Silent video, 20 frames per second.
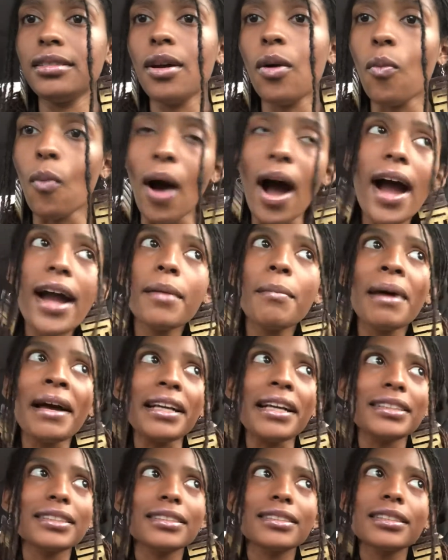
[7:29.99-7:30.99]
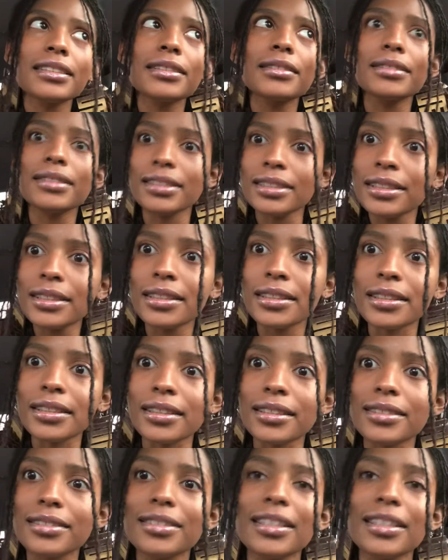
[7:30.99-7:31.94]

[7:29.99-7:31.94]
Why am I still here?